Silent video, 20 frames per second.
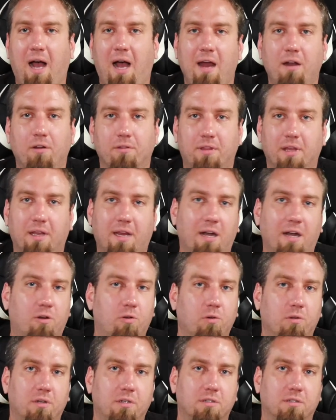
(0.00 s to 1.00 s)
I don't think air
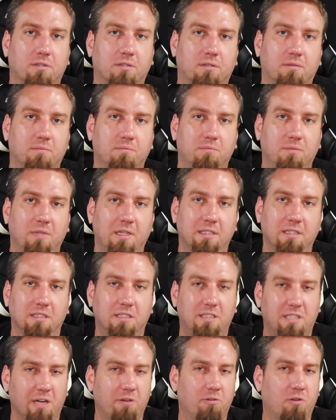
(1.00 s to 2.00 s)
coolers in
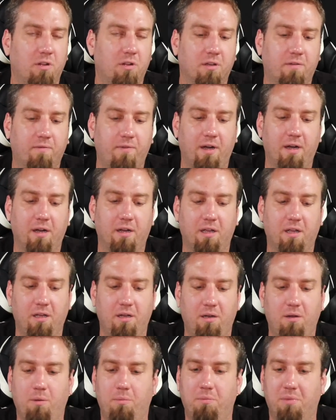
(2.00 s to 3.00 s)
general look very
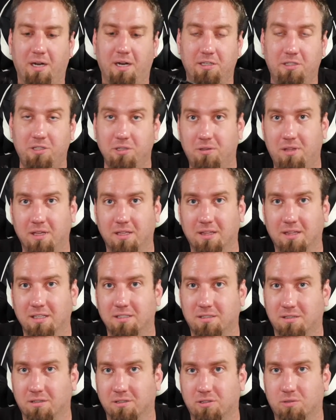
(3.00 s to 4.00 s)
good, but I do think
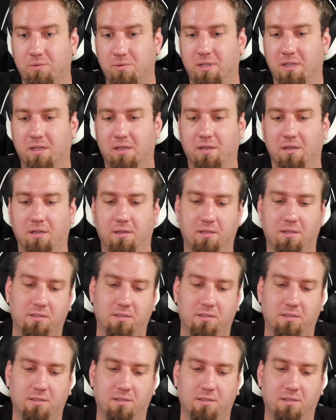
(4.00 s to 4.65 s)
this looks really good.